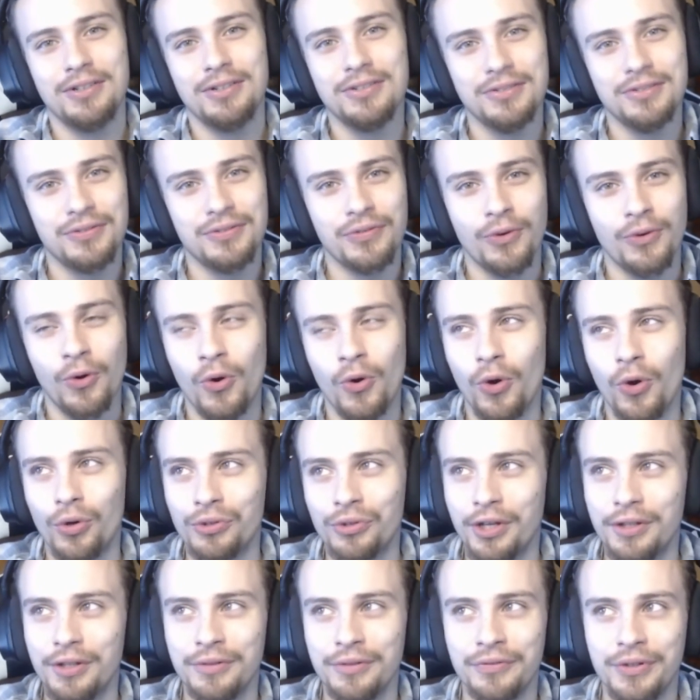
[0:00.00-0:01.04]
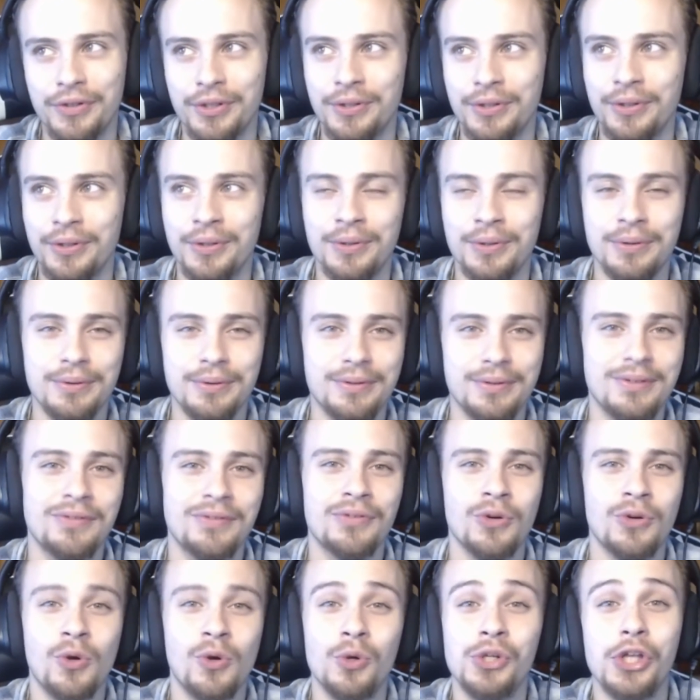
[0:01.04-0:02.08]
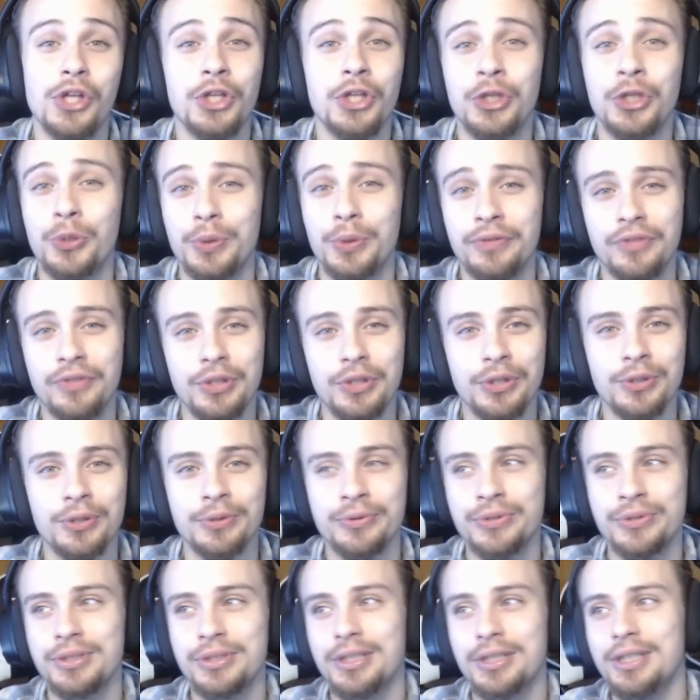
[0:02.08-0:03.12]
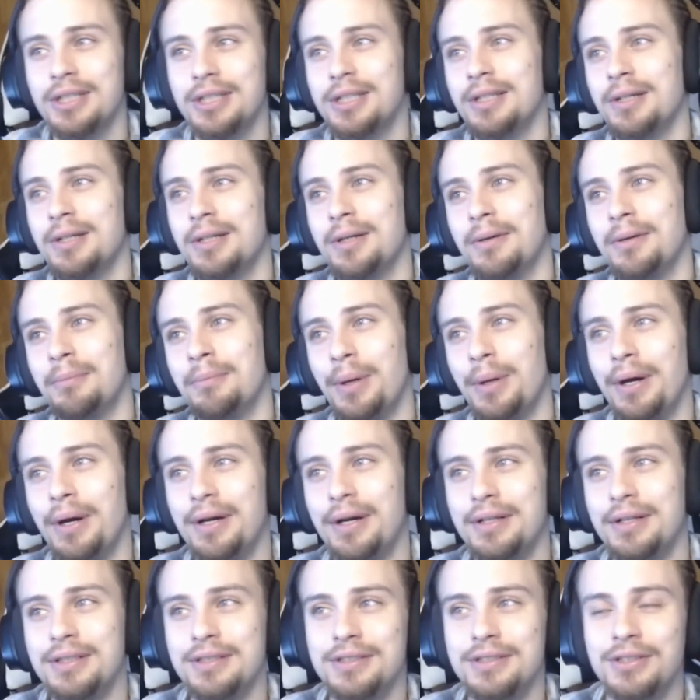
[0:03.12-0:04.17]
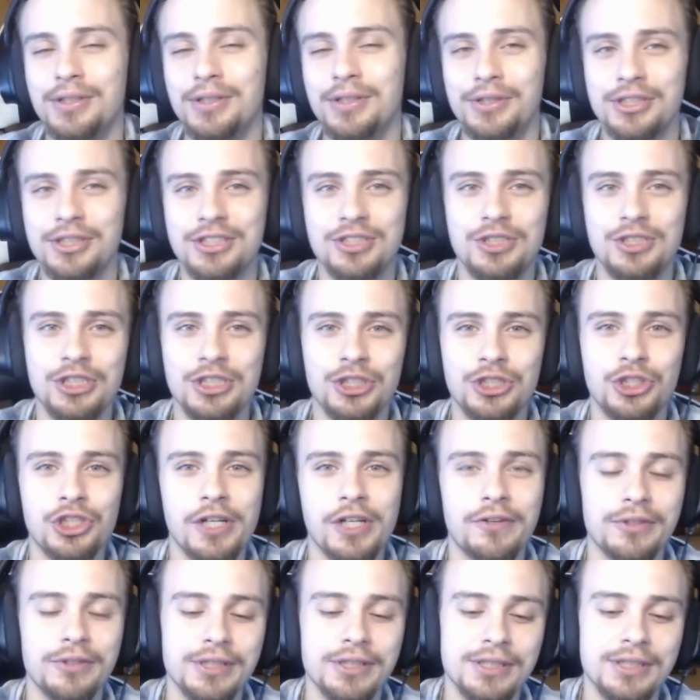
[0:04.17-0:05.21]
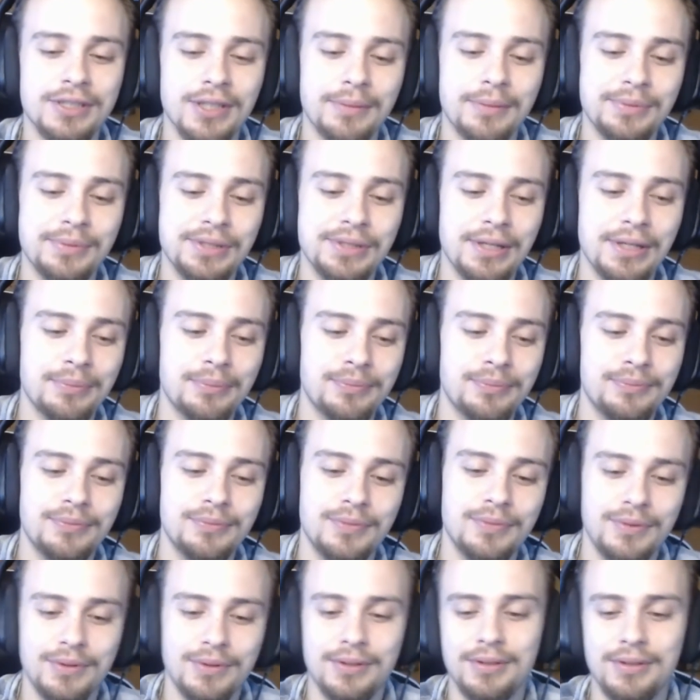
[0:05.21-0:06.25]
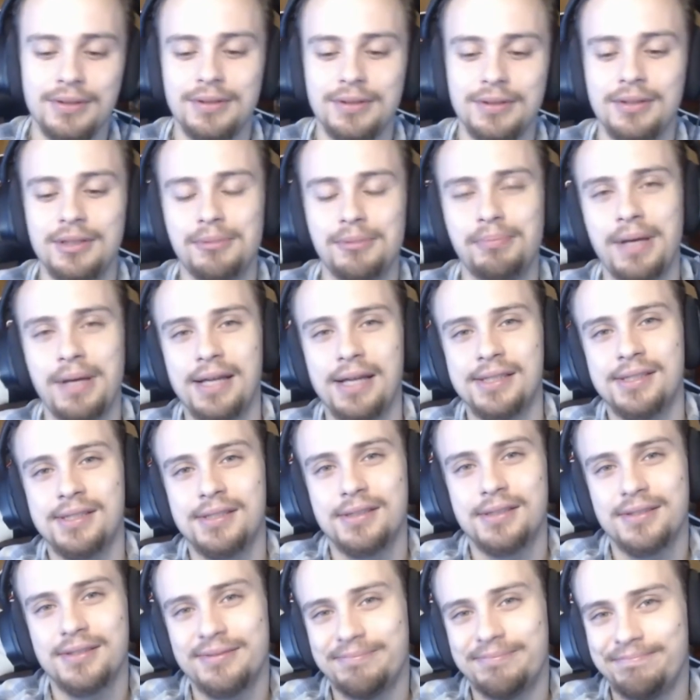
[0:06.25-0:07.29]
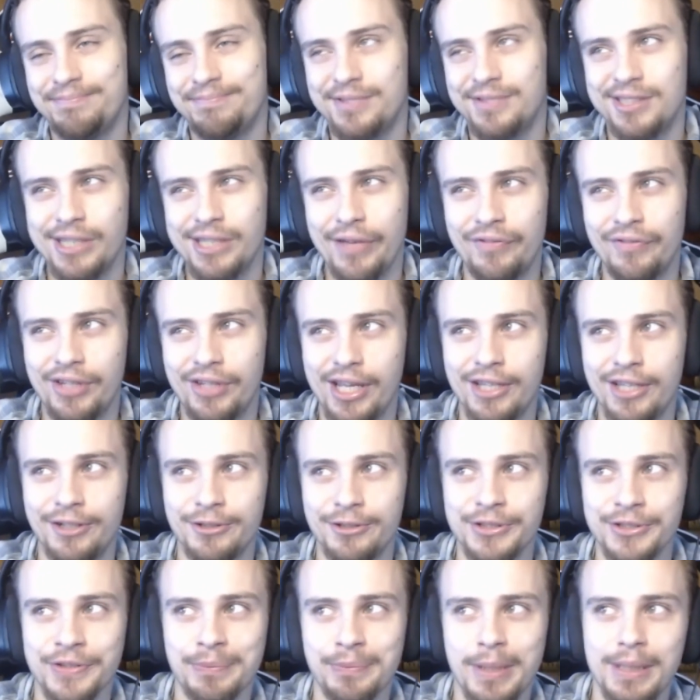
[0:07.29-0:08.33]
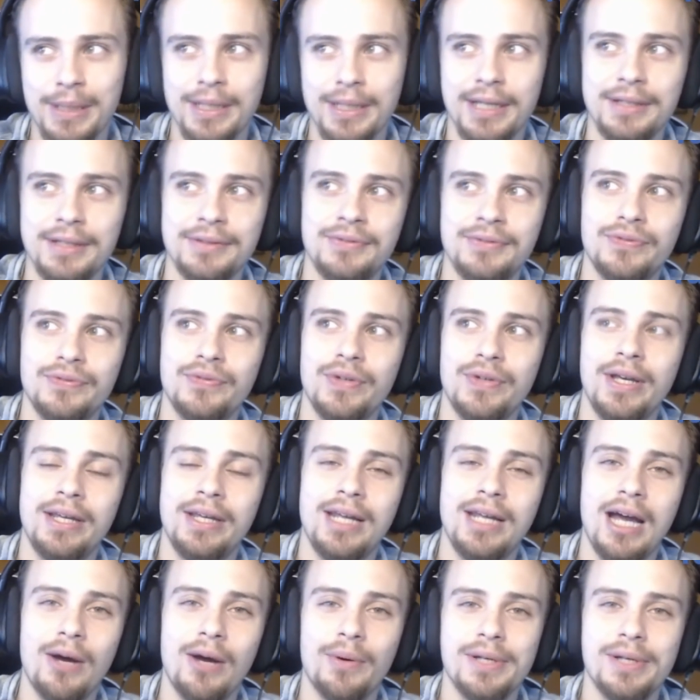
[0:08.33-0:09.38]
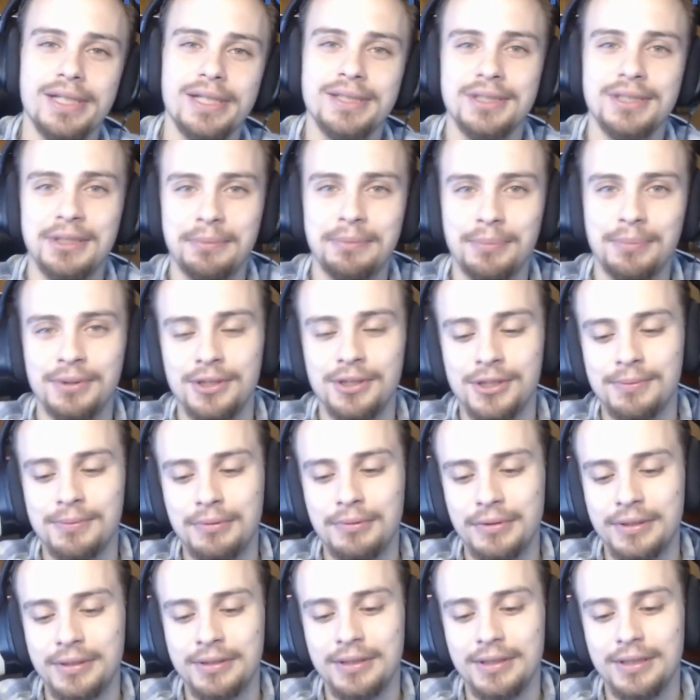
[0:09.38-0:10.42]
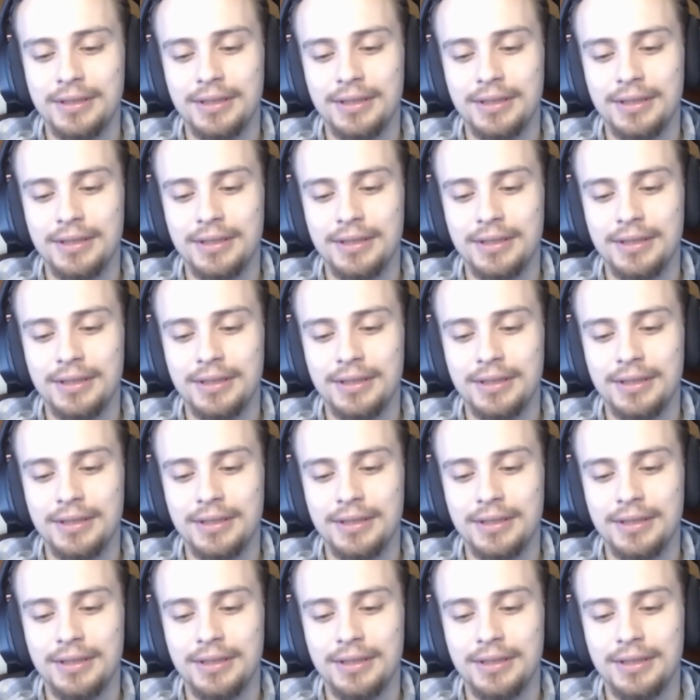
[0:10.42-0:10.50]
for a whole nother video, for a whole nother three videos. But, you know, this generally sums up the past 7-8 years of my life and how I ended up in this point.